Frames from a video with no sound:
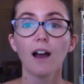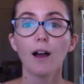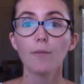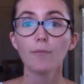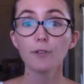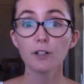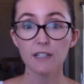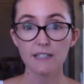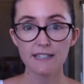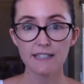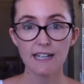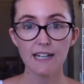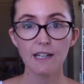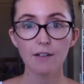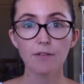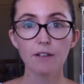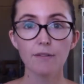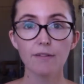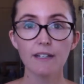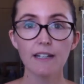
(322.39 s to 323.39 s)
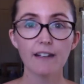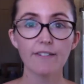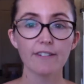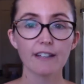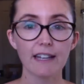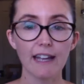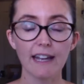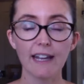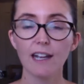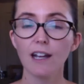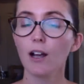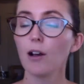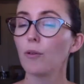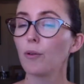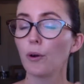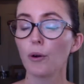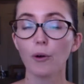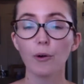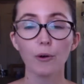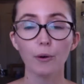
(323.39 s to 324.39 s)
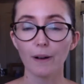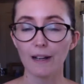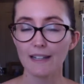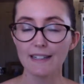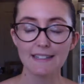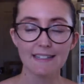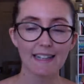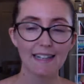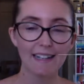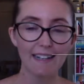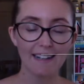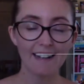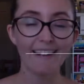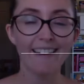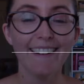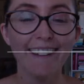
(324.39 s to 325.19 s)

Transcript: I'm not saying we were never late, we're always late.